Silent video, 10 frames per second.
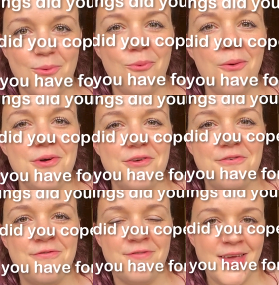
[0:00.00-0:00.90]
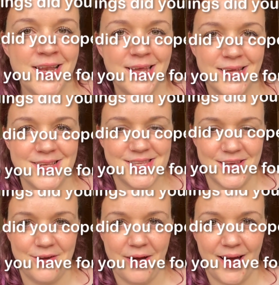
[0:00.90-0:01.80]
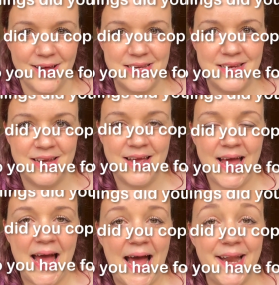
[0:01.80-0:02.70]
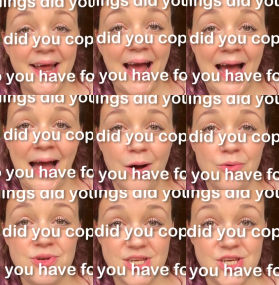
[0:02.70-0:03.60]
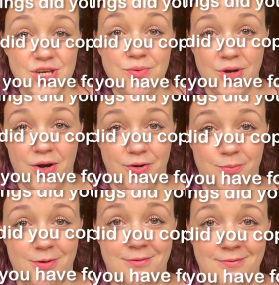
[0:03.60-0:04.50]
What were the feelings that you had? And how did you cope?